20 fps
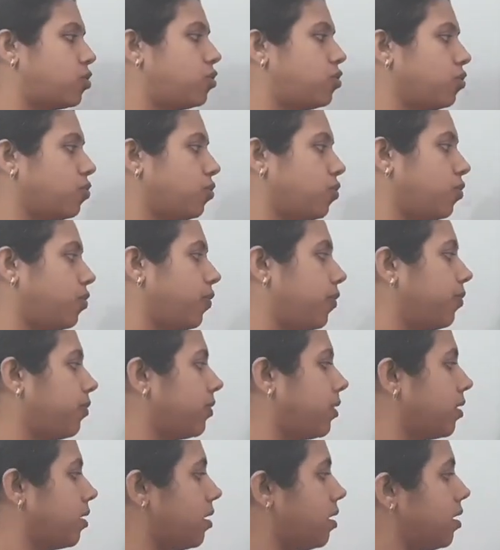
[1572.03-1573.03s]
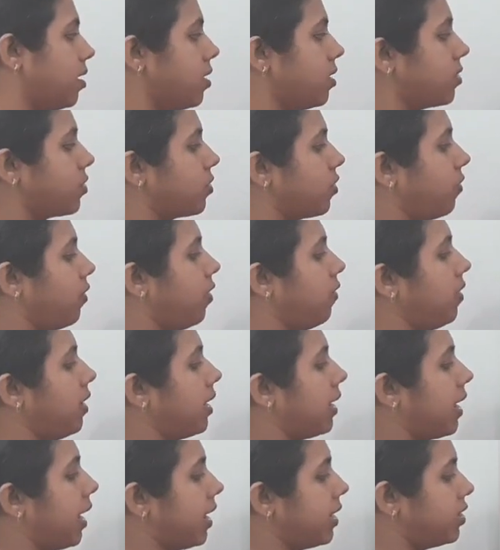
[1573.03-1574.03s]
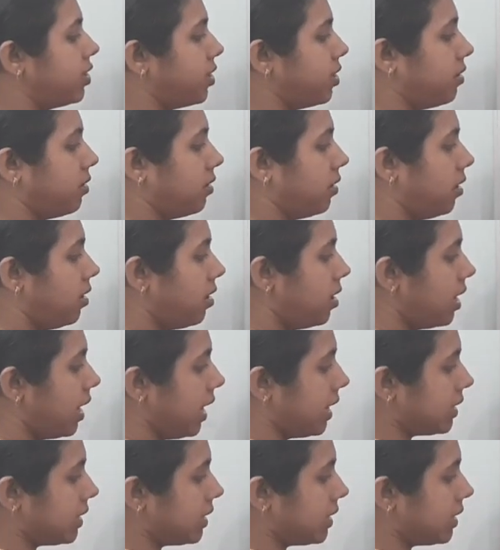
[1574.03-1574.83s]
2. So we will get here